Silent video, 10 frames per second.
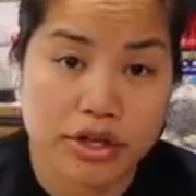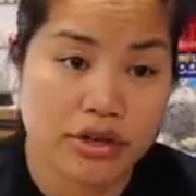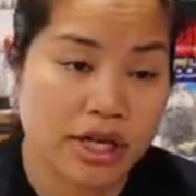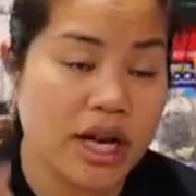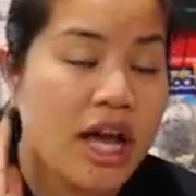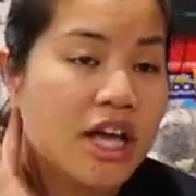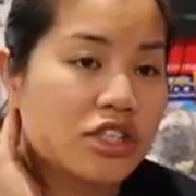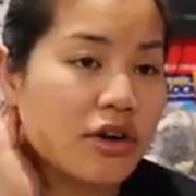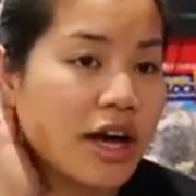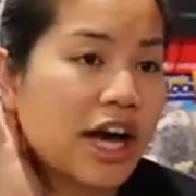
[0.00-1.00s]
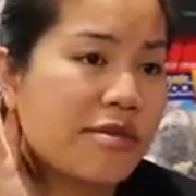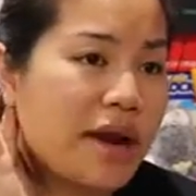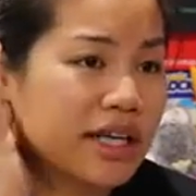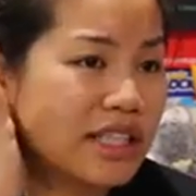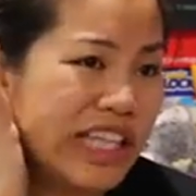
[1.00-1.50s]
wondering. So
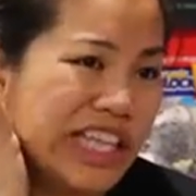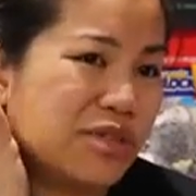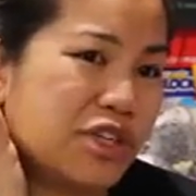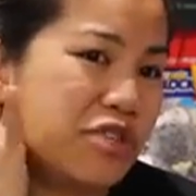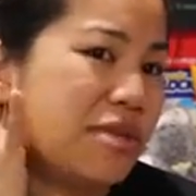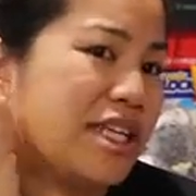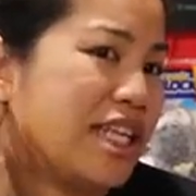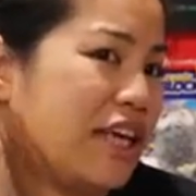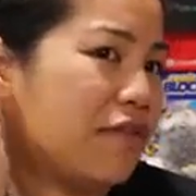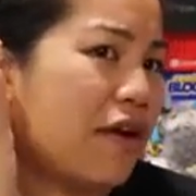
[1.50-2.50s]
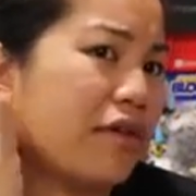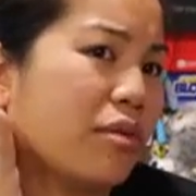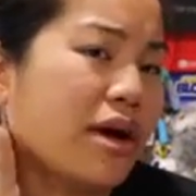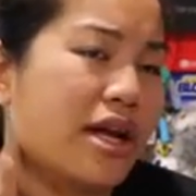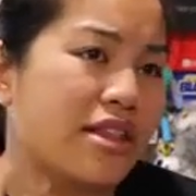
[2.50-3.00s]
they switched me to the E for
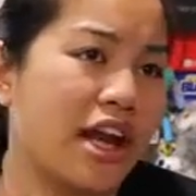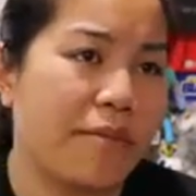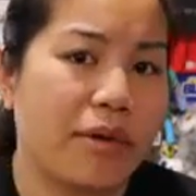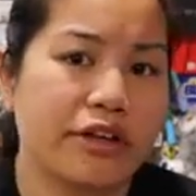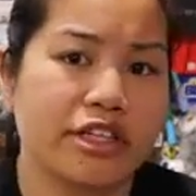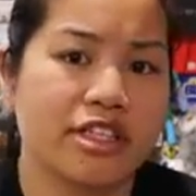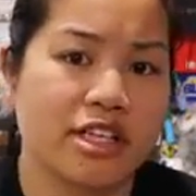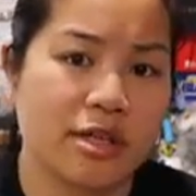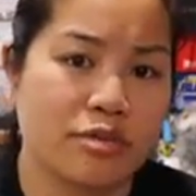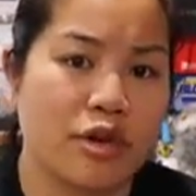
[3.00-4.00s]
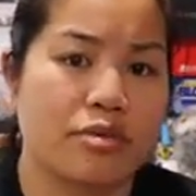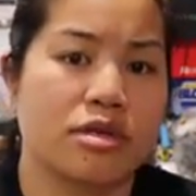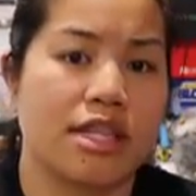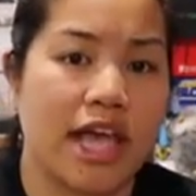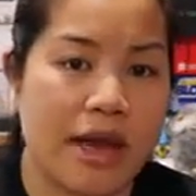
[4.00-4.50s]
Everyone and then I purchased a
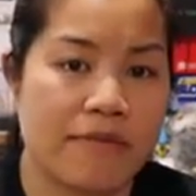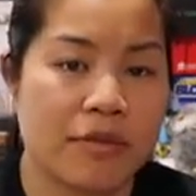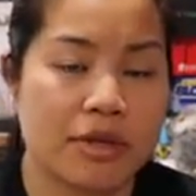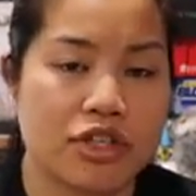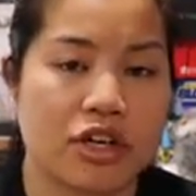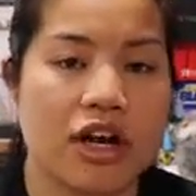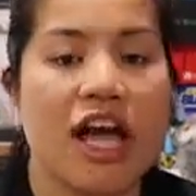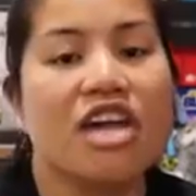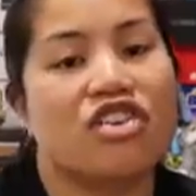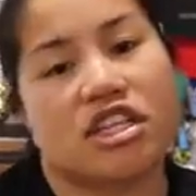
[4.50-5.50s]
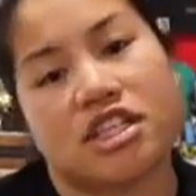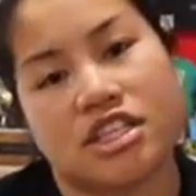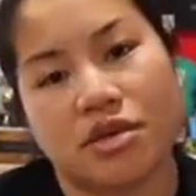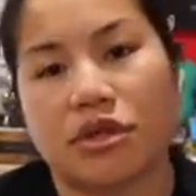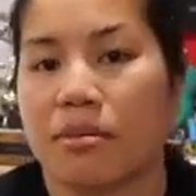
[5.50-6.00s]
subscription to the M for Mature just to
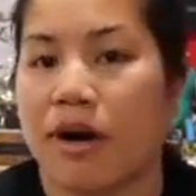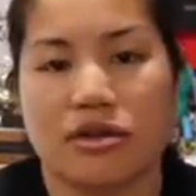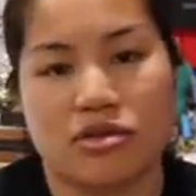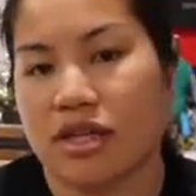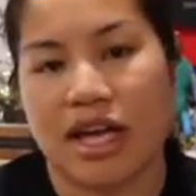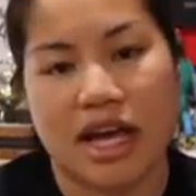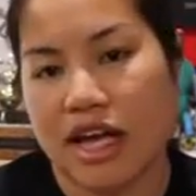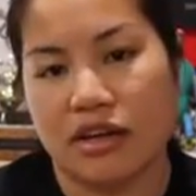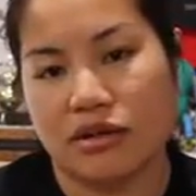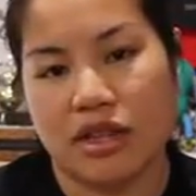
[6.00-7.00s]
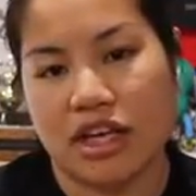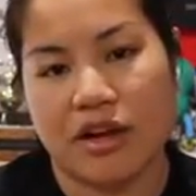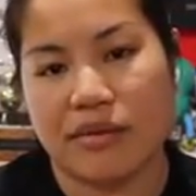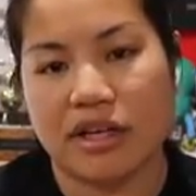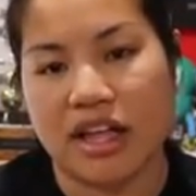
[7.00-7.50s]
see what the box was like. I don't think
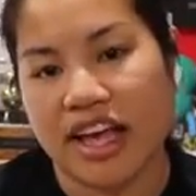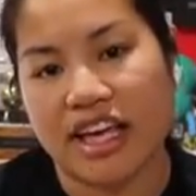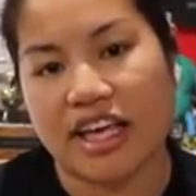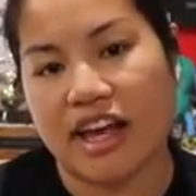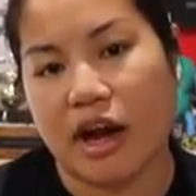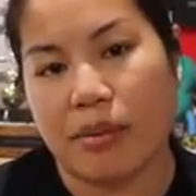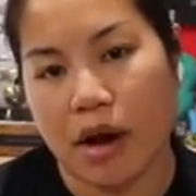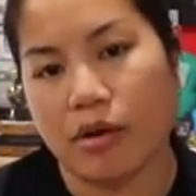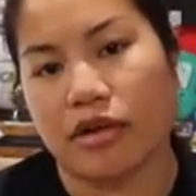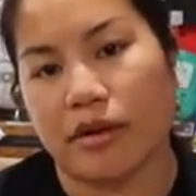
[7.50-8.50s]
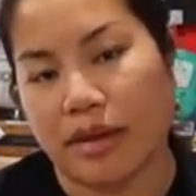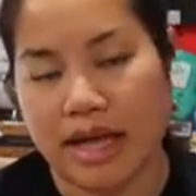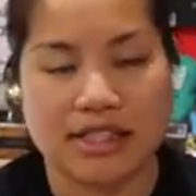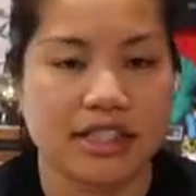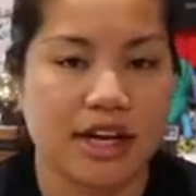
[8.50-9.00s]
I'm going to like it and I probably will end up
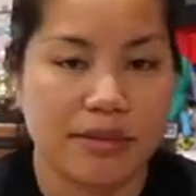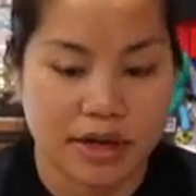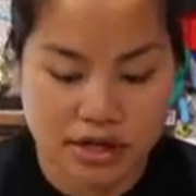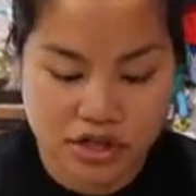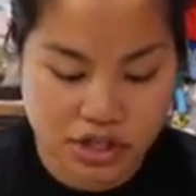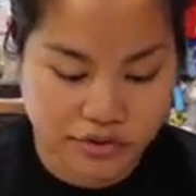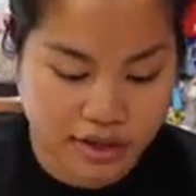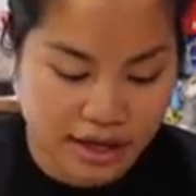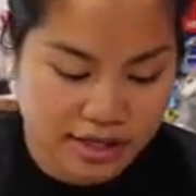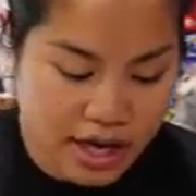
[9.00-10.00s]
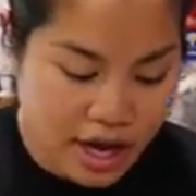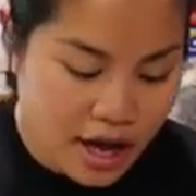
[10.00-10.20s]
canceling it, but just for you guys.